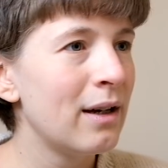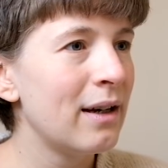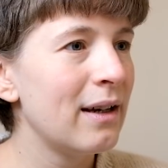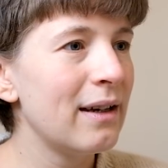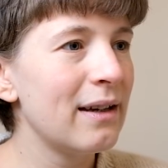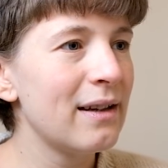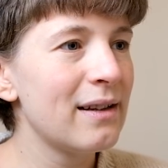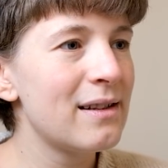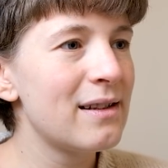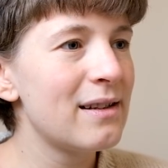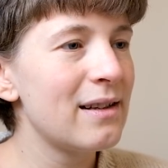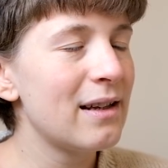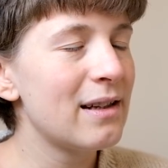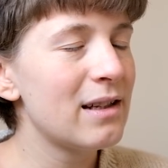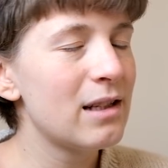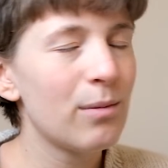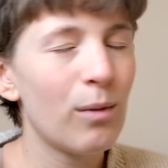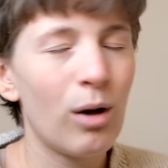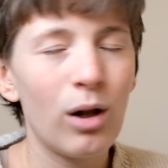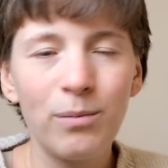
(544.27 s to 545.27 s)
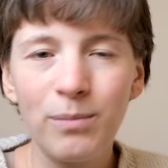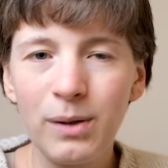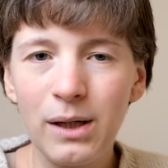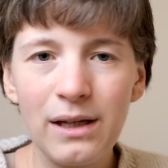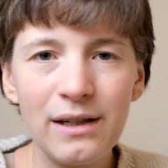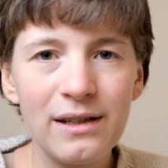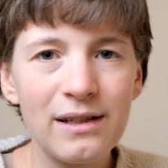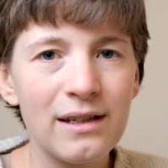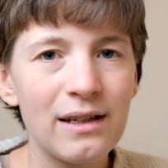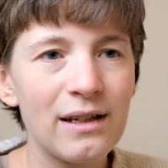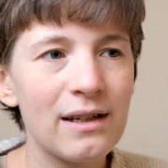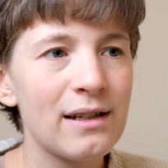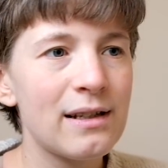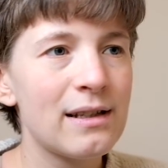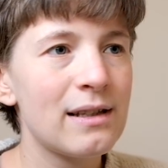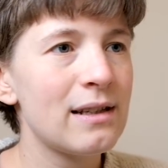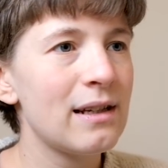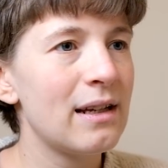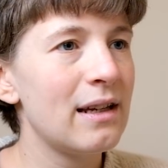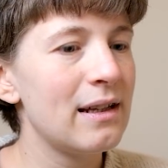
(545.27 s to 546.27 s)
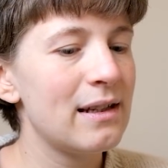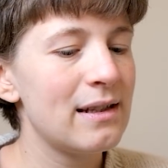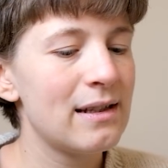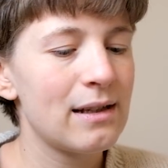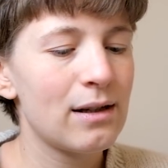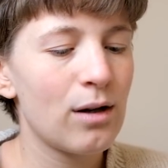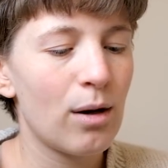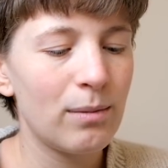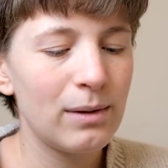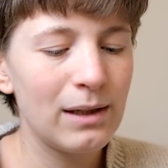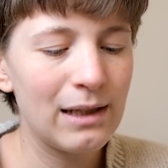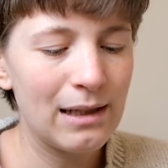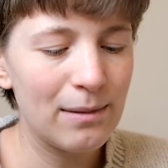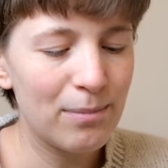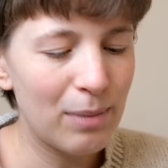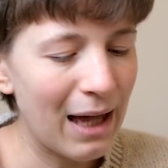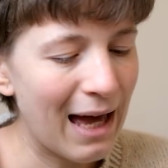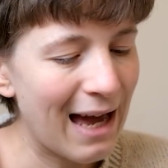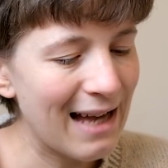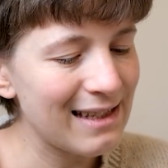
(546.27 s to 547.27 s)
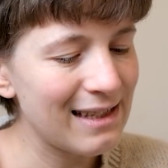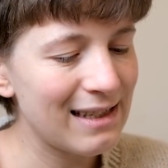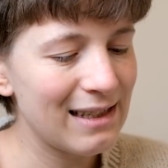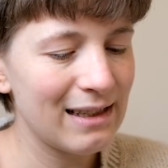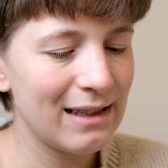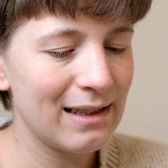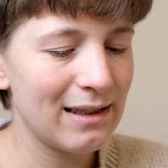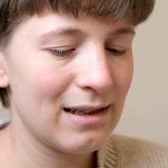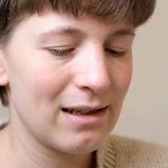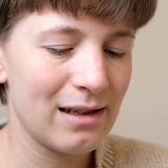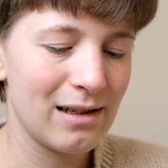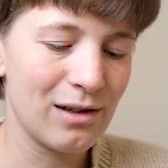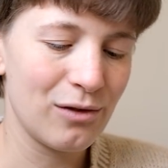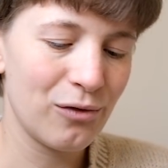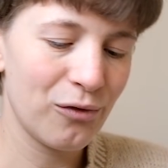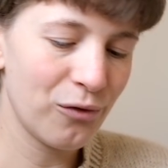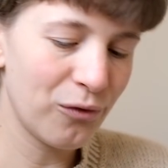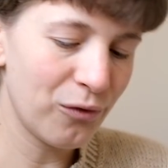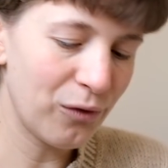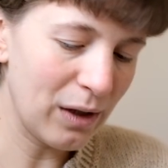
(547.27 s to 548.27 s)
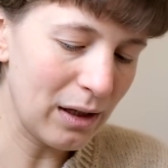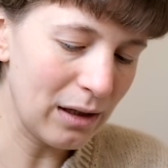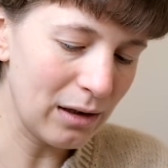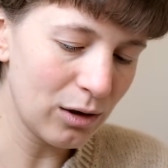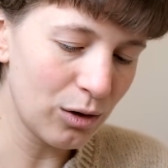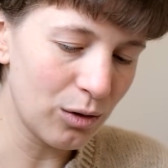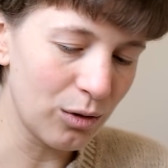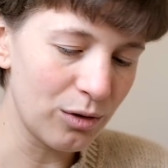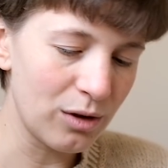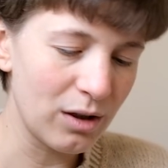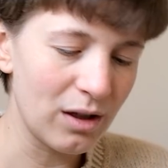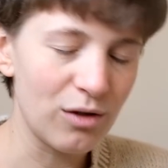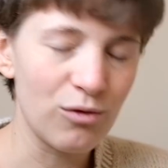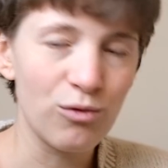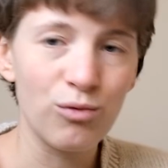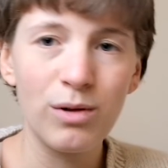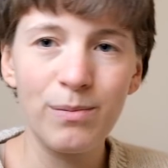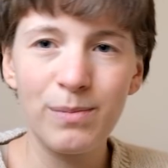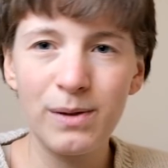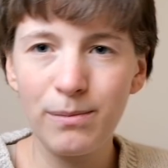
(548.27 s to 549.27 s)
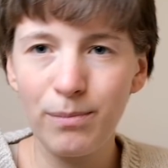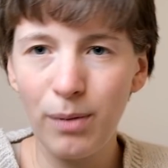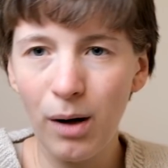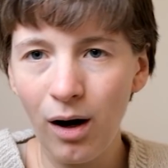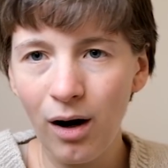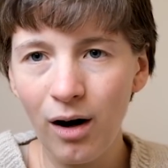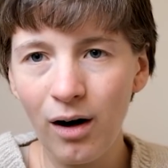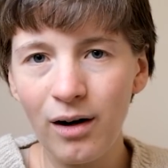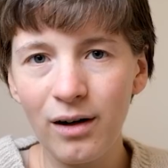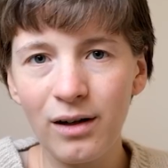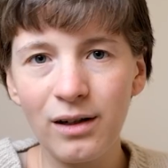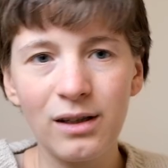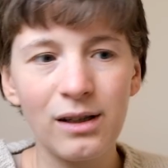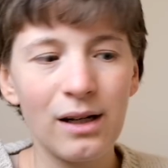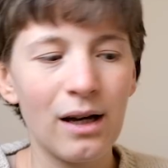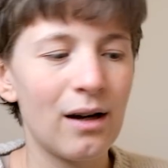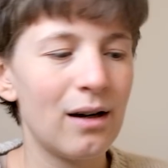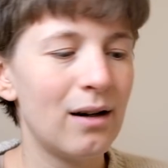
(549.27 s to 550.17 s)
It's in small pieces, it's completely plastic, it doesn't feel good, it rips apart.